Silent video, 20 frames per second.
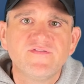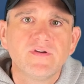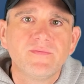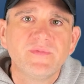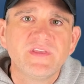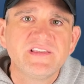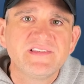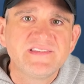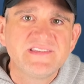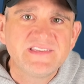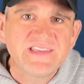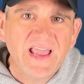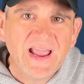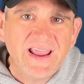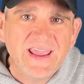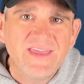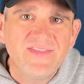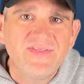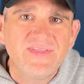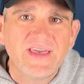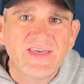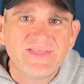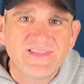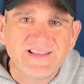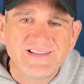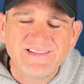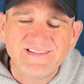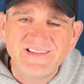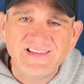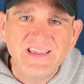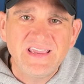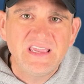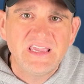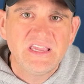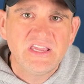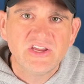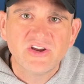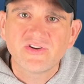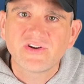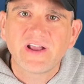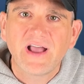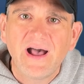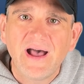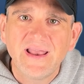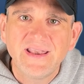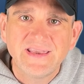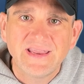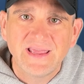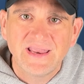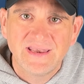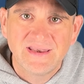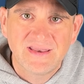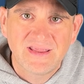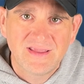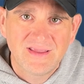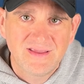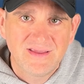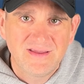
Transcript: from the second that they see your content,